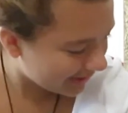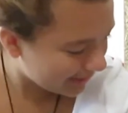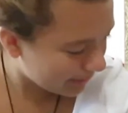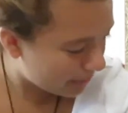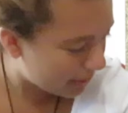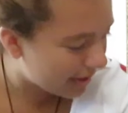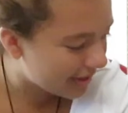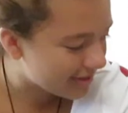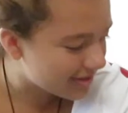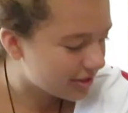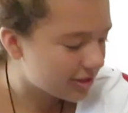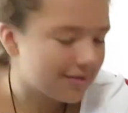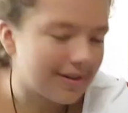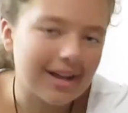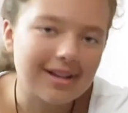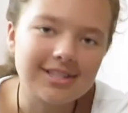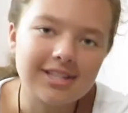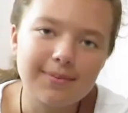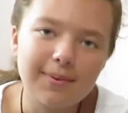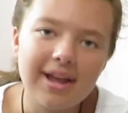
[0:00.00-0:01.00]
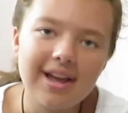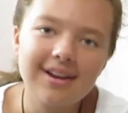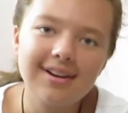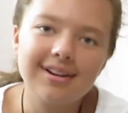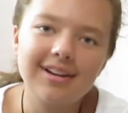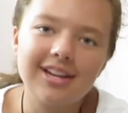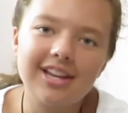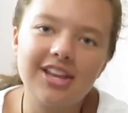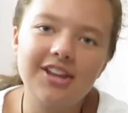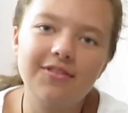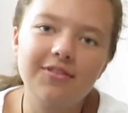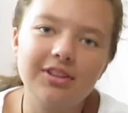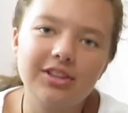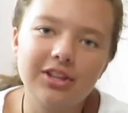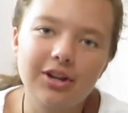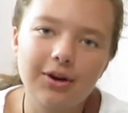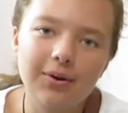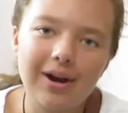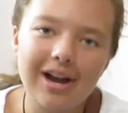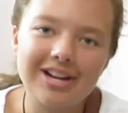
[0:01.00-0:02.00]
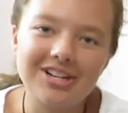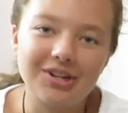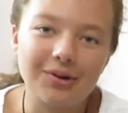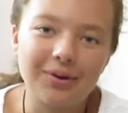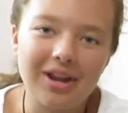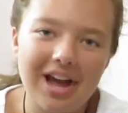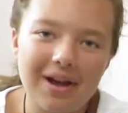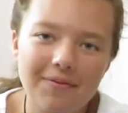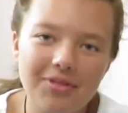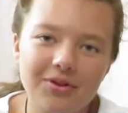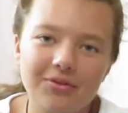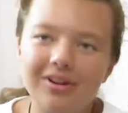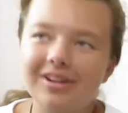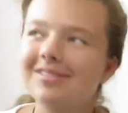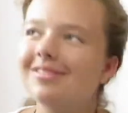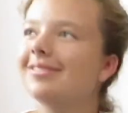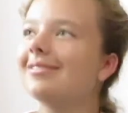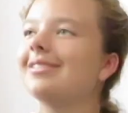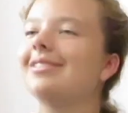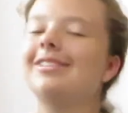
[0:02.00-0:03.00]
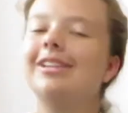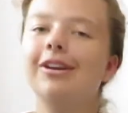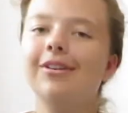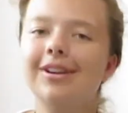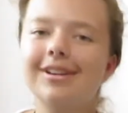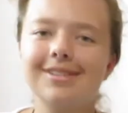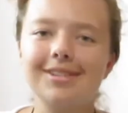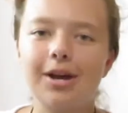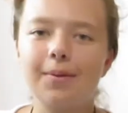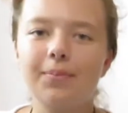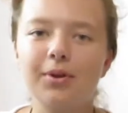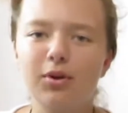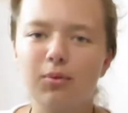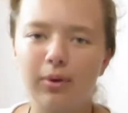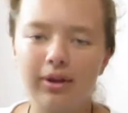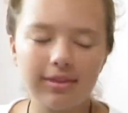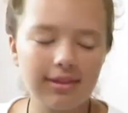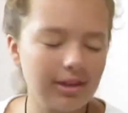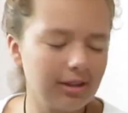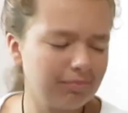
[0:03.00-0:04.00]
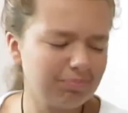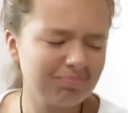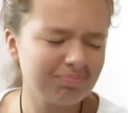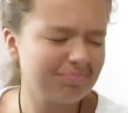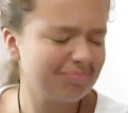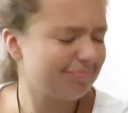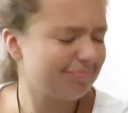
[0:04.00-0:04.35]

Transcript: A Prisoner of Azkaban, even though I don't have the rest of the series up here with it.